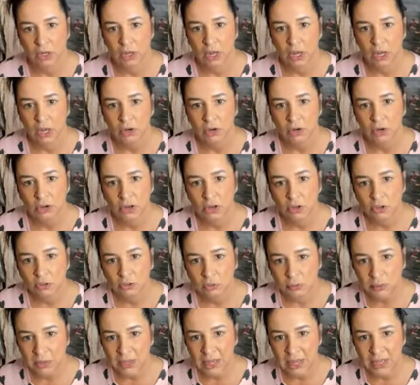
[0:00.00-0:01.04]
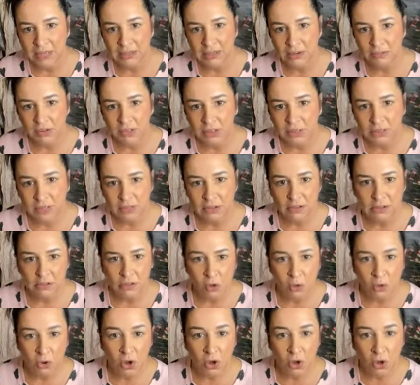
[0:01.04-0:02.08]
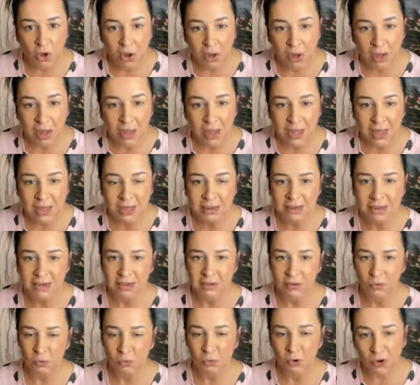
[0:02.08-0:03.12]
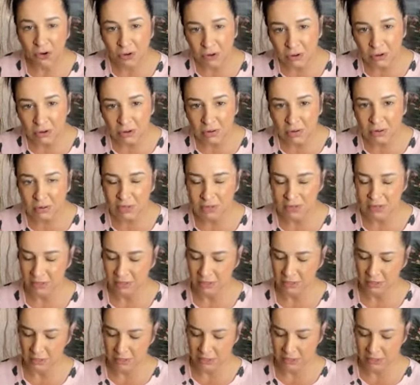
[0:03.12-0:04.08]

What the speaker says: I don't know, it's because everything's going on in the world, and